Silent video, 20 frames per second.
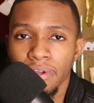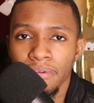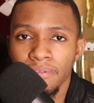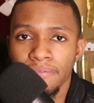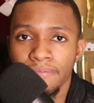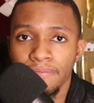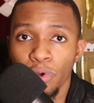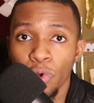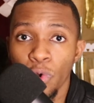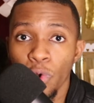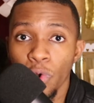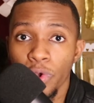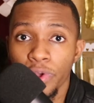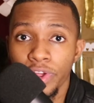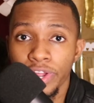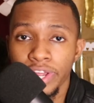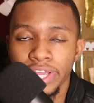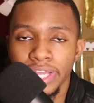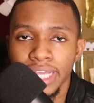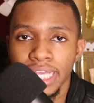
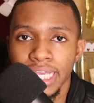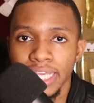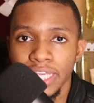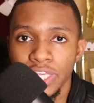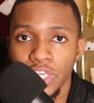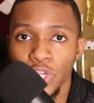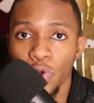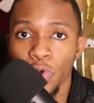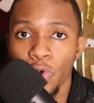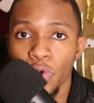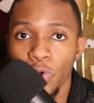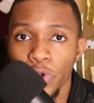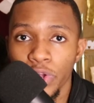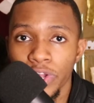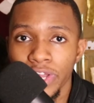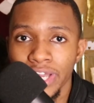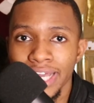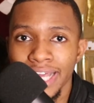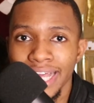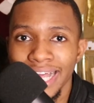for
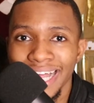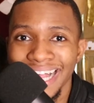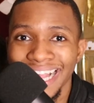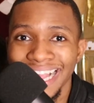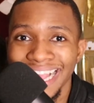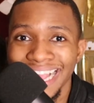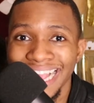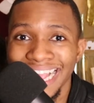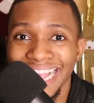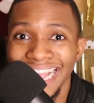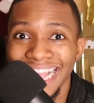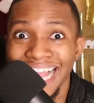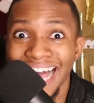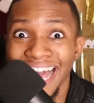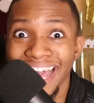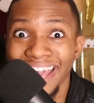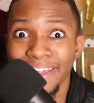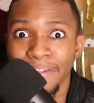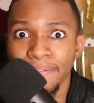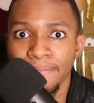your
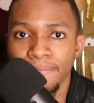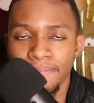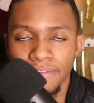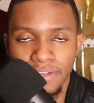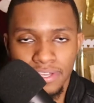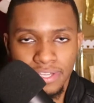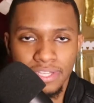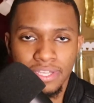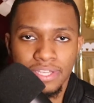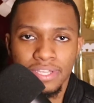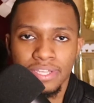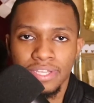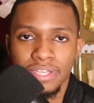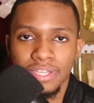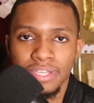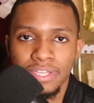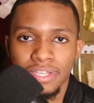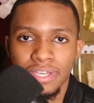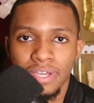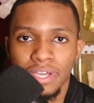life.
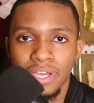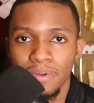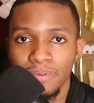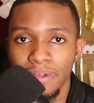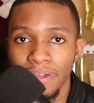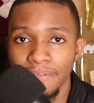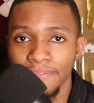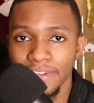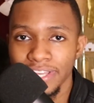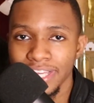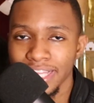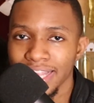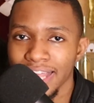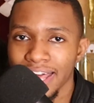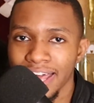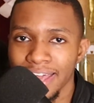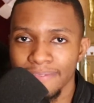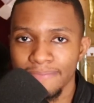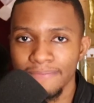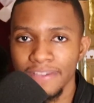Run for your
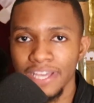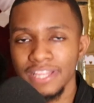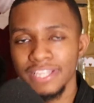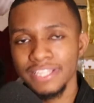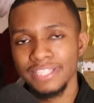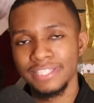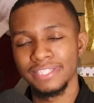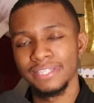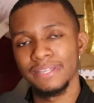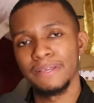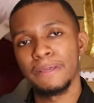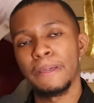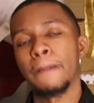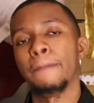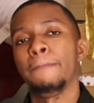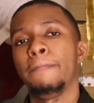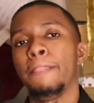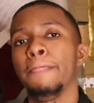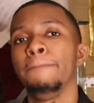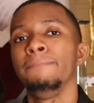life, fellas.
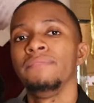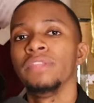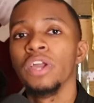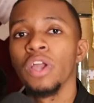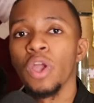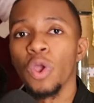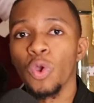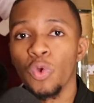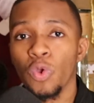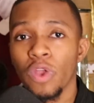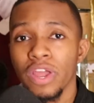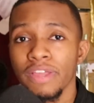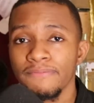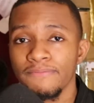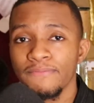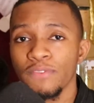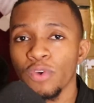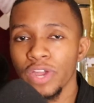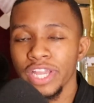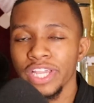Run
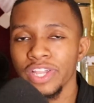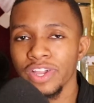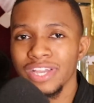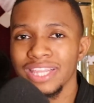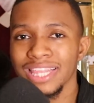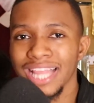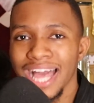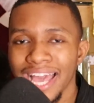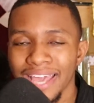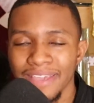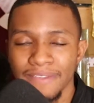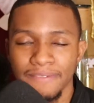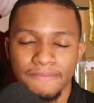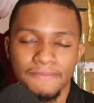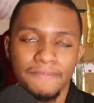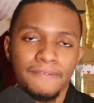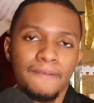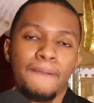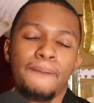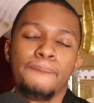for your
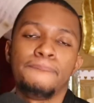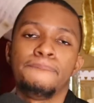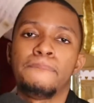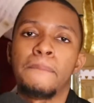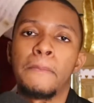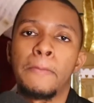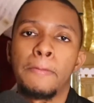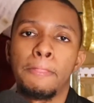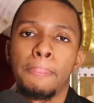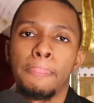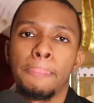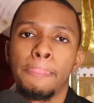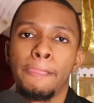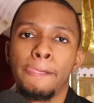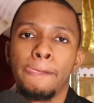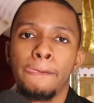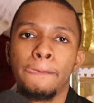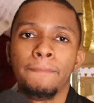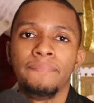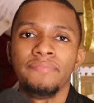life.
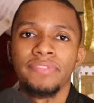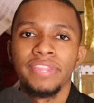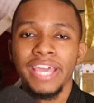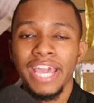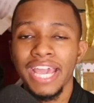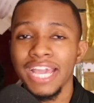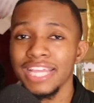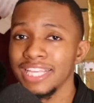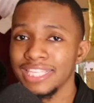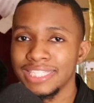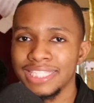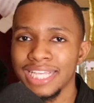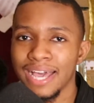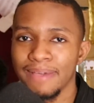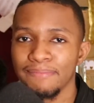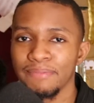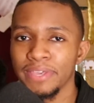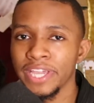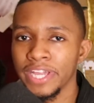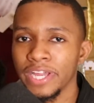
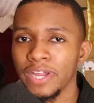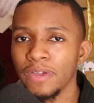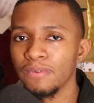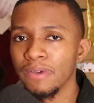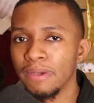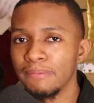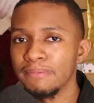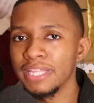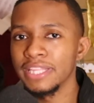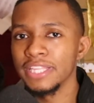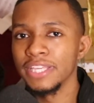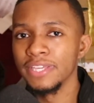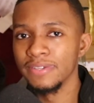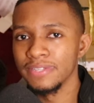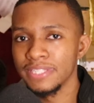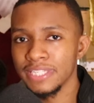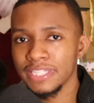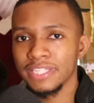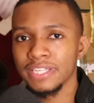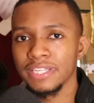Anytime you hear a woman
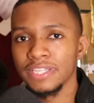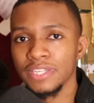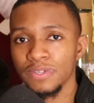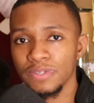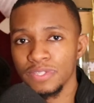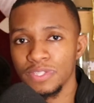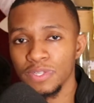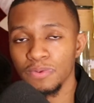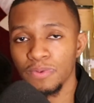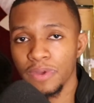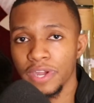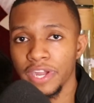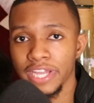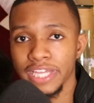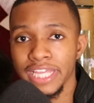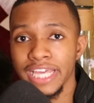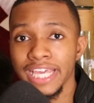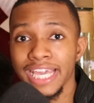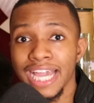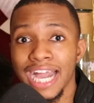use the
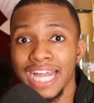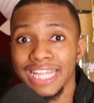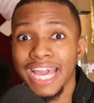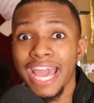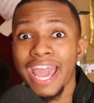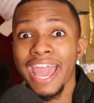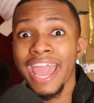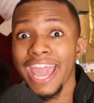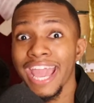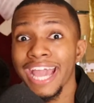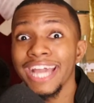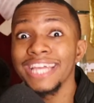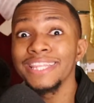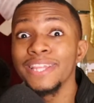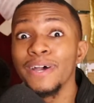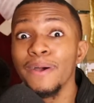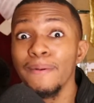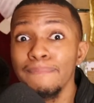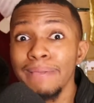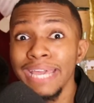word, he got to
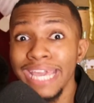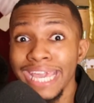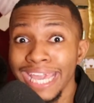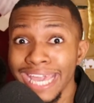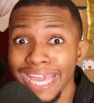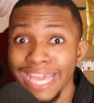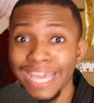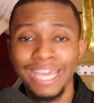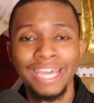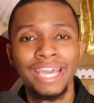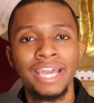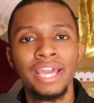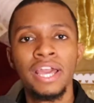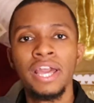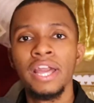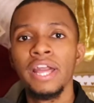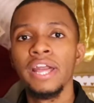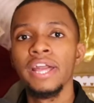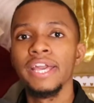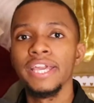handle me,
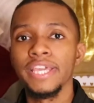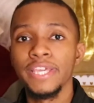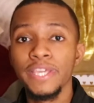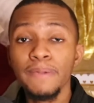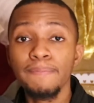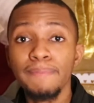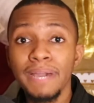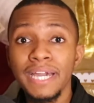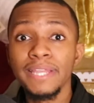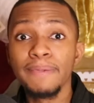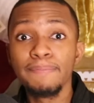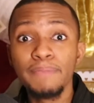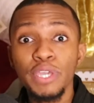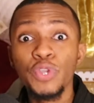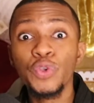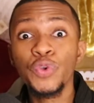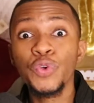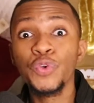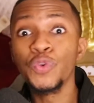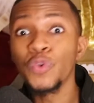you better
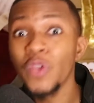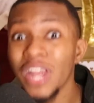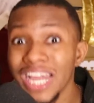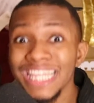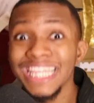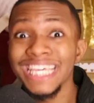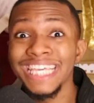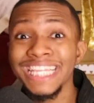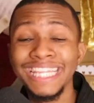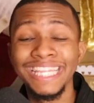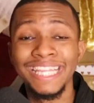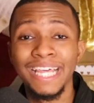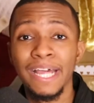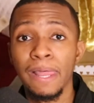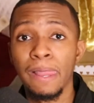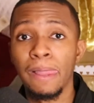be running.